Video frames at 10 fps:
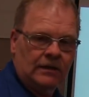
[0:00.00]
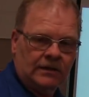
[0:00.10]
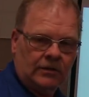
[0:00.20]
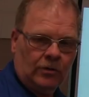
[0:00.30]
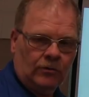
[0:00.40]

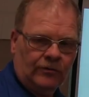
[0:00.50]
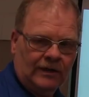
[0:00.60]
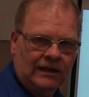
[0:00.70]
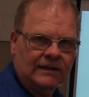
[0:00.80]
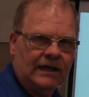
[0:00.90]
so don't
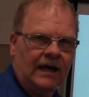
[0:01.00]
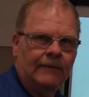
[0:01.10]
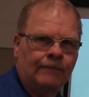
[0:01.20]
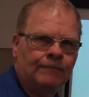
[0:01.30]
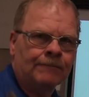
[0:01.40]
forget that.
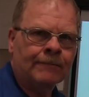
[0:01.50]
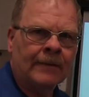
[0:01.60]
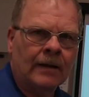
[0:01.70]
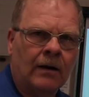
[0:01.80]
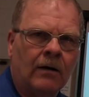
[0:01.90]

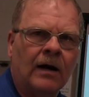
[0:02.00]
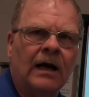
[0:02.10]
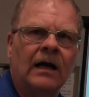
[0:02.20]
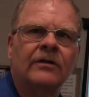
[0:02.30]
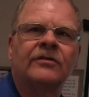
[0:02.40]
All
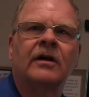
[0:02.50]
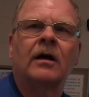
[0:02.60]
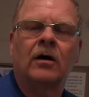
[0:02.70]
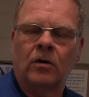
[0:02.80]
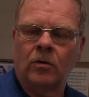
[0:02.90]
right,
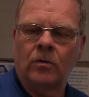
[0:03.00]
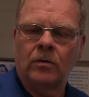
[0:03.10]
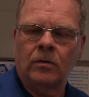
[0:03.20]
so